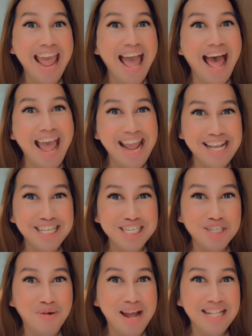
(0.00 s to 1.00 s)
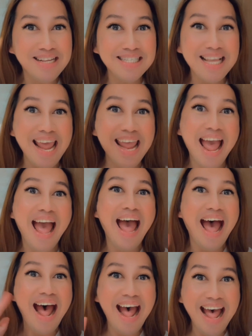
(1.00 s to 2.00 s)
I just want to say
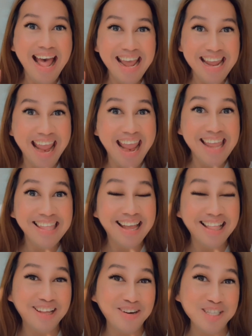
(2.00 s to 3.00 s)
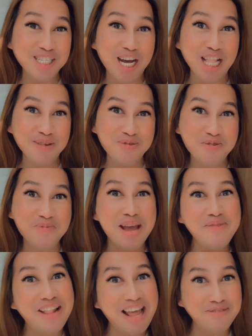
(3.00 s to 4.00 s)
hi and hello to all of you,
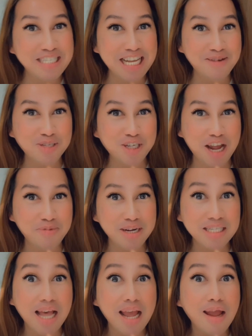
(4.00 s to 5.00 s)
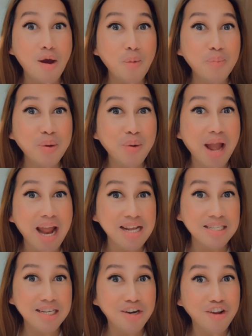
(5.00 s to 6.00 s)
my beloved subscribers. I hope you
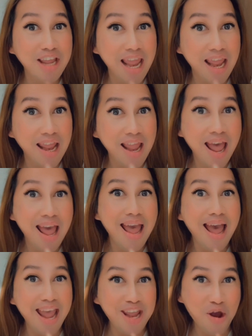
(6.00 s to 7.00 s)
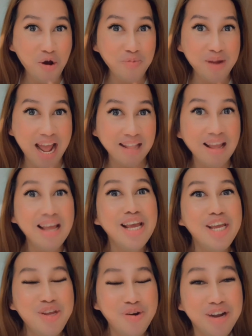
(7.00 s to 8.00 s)
guys are okay. I hope that
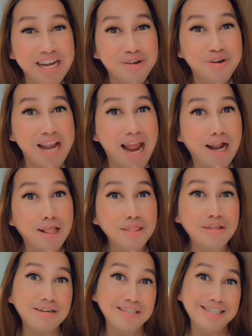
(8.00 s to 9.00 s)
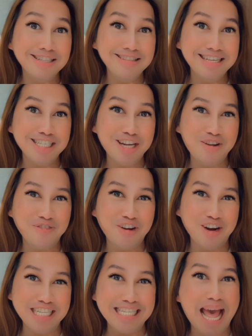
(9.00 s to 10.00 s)
you're in good health, good condition, of
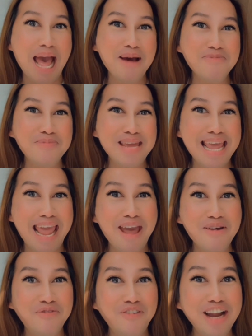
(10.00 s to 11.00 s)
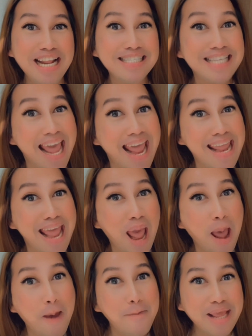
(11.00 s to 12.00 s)
course, happy every day,
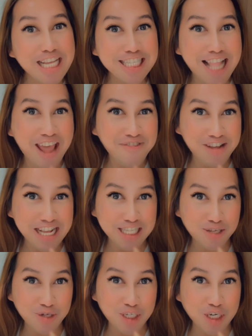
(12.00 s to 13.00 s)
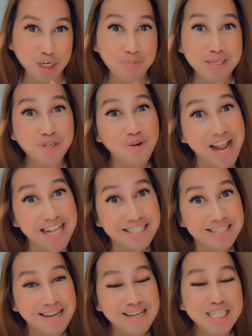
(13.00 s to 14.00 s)
because life is too short to be
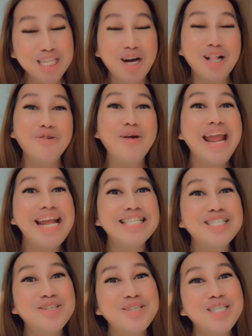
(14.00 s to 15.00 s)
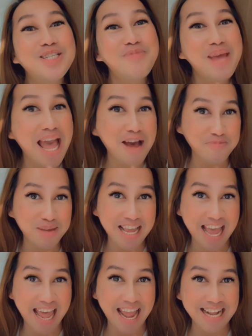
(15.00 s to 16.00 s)
stressed. So always choose to be happy,
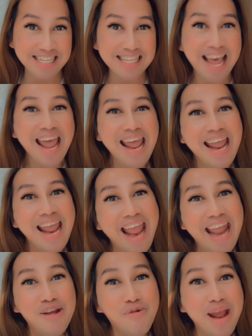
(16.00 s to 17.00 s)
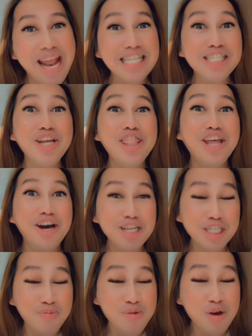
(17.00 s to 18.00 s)
guys. Anyways, to
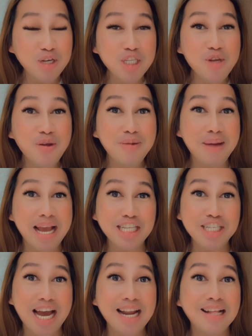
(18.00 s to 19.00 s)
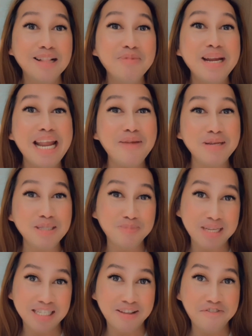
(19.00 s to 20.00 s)
those of you who's new in my channel, my name is
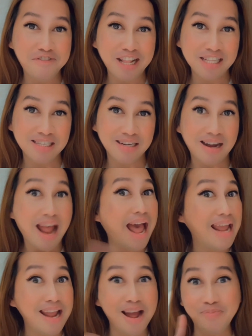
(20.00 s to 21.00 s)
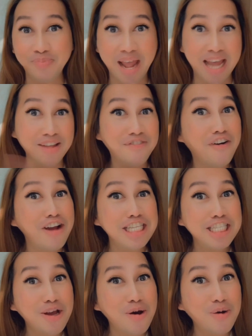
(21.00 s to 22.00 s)
Miss FiLTER. I am not a
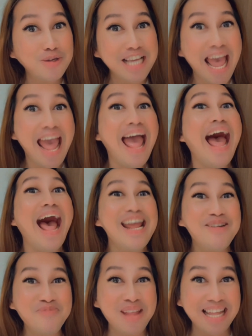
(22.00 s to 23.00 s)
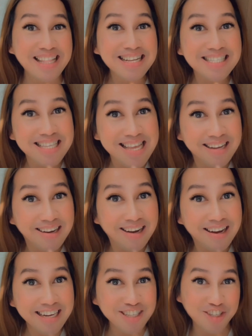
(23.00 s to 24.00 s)
voice coach. I am not a
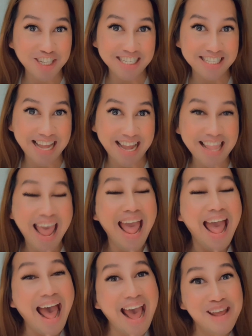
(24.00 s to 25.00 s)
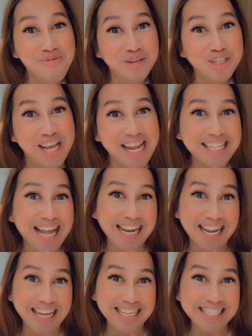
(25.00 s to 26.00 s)
singer. It's just that I appreciate
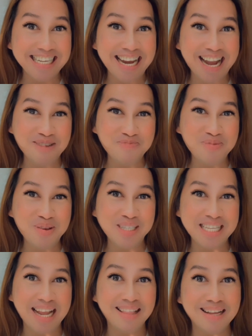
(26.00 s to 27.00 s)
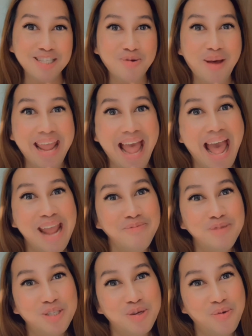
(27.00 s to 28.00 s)
talents and I love music. That's why
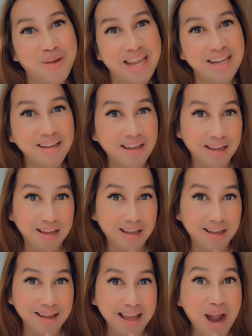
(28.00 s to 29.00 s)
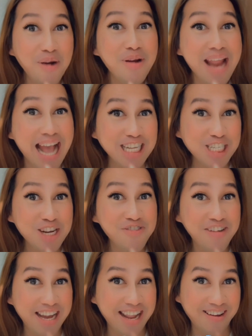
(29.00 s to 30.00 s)
I'm doing a reaction
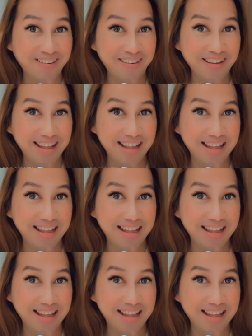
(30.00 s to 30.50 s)
video.